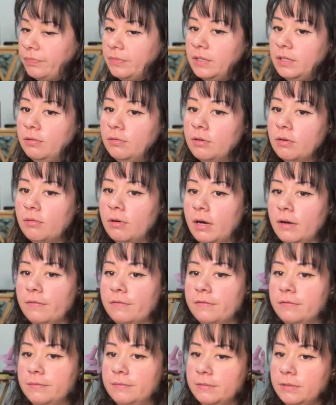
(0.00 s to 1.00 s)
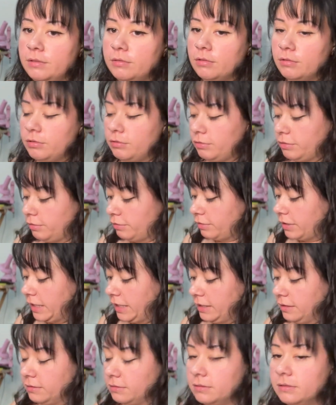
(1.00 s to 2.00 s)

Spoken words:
You go off. You go do your thing.